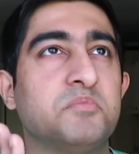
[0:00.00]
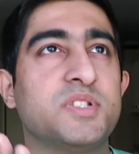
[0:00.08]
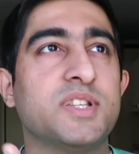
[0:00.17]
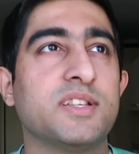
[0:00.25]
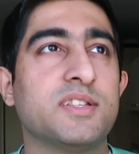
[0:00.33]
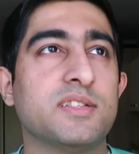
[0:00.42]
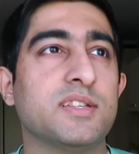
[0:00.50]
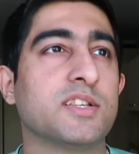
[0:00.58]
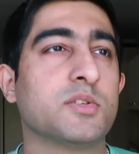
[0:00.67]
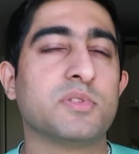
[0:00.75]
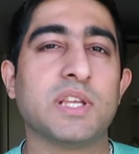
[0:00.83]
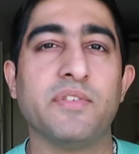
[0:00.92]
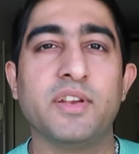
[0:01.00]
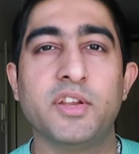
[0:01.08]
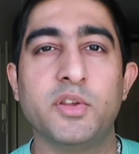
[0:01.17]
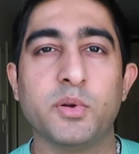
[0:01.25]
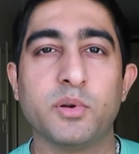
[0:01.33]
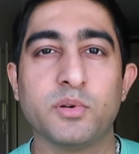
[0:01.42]
66 to
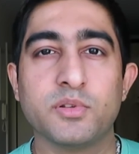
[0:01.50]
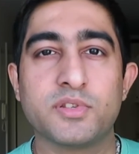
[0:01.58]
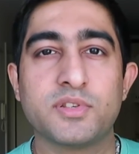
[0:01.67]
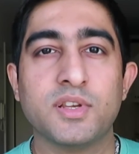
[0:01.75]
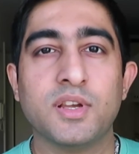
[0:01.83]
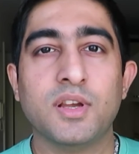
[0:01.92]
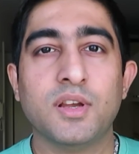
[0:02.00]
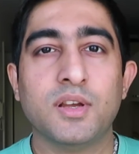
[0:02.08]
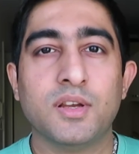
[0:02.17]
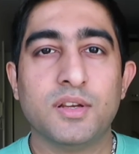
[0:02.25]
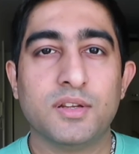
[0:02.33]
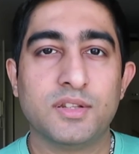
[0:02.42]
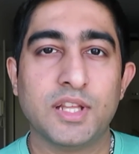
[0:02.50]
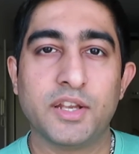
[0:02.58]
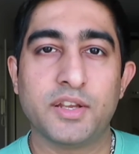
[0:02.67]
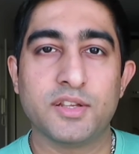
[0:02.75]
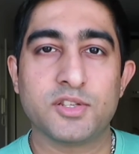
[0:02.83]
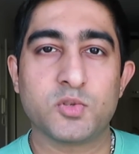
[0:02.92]
70 euros
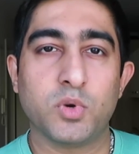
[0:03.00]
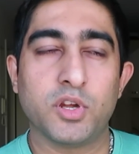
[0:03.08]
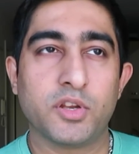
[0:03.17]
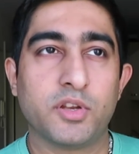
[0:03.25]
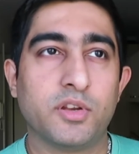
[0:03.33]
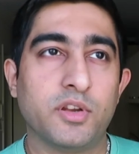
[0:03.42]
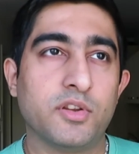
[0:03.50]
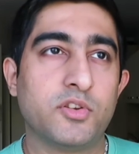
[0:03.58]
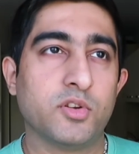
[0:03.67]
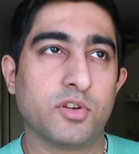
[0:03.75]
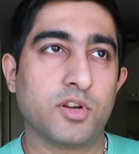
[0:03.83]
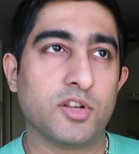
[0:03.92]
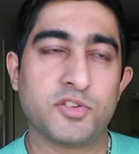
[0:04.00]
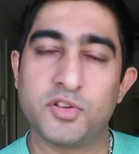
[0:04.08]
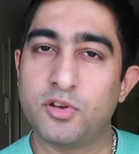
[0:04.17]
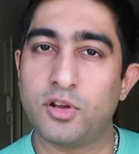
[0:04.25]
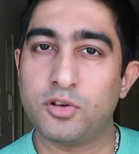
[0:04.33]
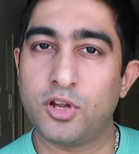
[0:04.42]
That is what it should cost
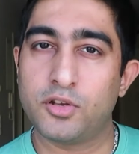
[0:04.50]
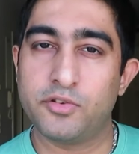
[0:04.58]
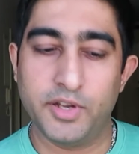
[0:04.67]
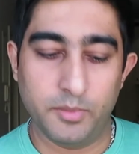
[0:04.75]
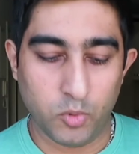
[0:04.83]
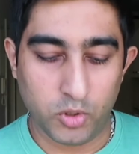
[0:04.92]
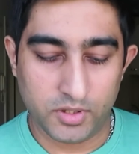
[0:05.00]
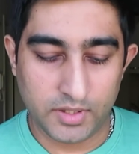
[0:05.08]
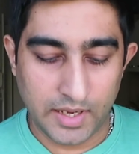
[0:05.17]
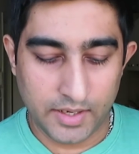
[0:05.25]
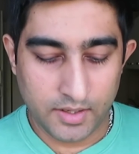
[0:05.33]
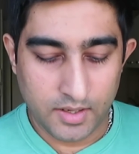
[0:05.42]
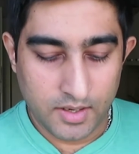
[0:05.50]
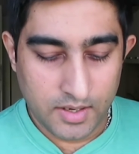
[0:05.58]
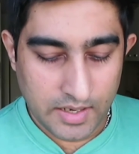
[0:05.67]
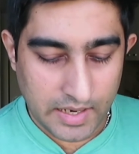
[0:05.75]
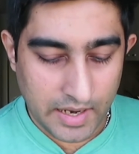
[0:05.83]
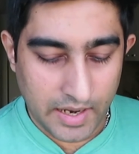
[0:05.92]
you, not really more than that.
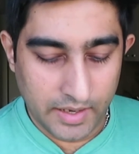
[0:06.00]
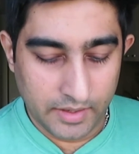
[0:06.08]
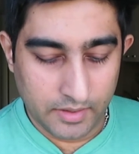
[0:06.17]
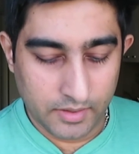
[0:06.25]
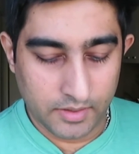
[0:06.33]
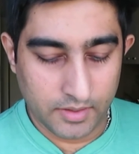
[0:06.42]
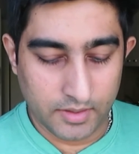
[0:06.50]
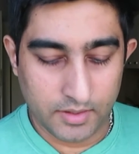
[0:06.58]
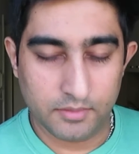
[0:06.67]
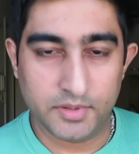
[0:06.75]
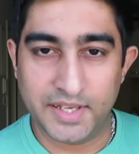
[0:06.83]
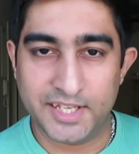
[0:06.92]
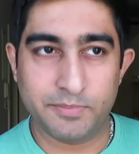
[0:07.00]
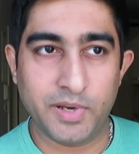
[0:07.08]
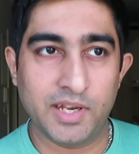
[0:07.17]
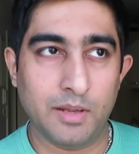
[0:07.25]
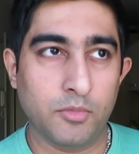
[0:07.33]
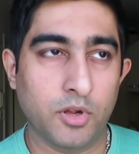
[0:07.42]
And the
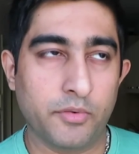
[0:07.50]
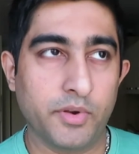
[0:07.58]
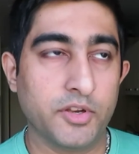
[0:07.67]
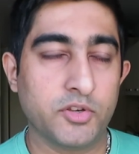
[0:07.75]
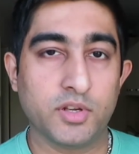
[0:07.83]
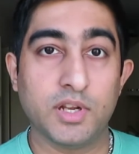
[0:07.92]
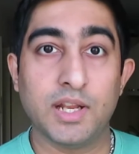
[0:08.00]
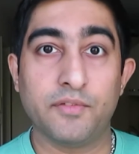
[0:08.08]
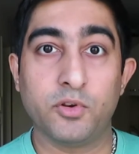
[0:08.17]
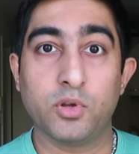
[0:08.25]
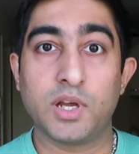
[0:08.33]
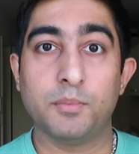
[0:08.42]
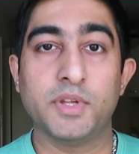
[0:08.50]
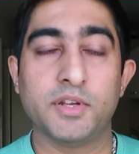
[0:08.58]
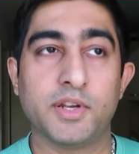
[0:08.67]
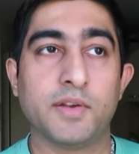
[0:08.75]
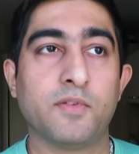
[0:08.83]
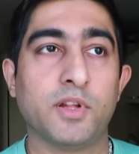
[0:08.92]
S-Bahn, I'm not really sure, I'll have to look up the
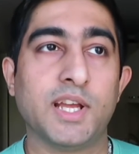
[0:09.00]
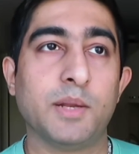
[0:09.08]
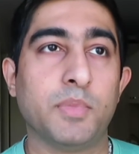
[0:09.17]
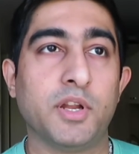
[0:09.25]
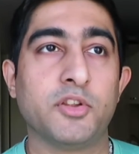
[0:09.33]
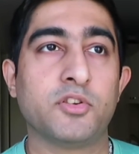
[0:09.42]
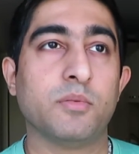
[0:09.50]
internet for that, but it